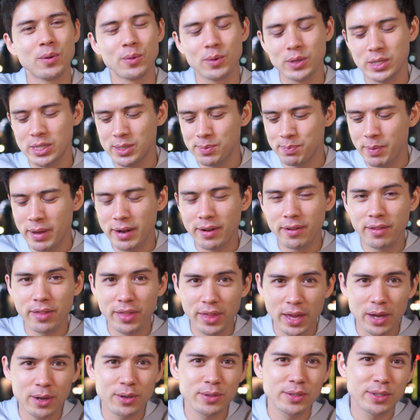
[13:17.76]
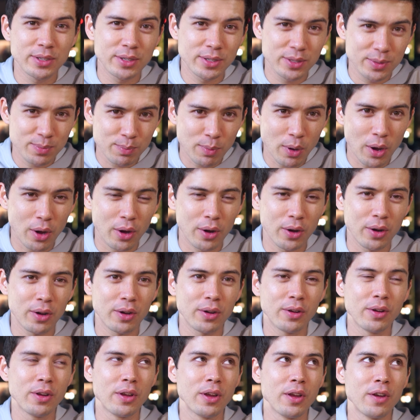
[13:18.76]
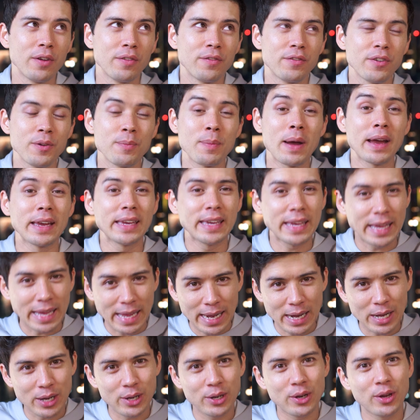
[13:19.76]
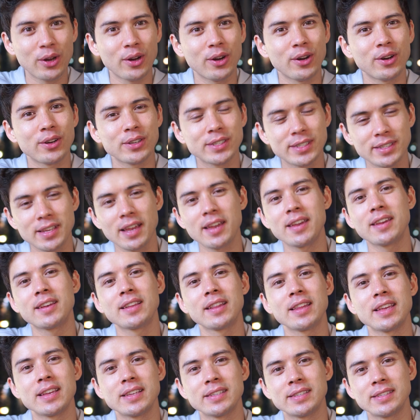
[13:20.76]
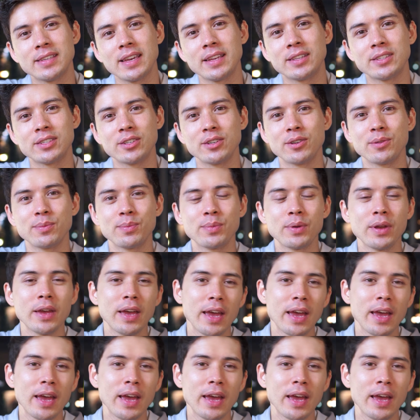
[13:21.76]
was spend thousands more for my indoor cycling setup.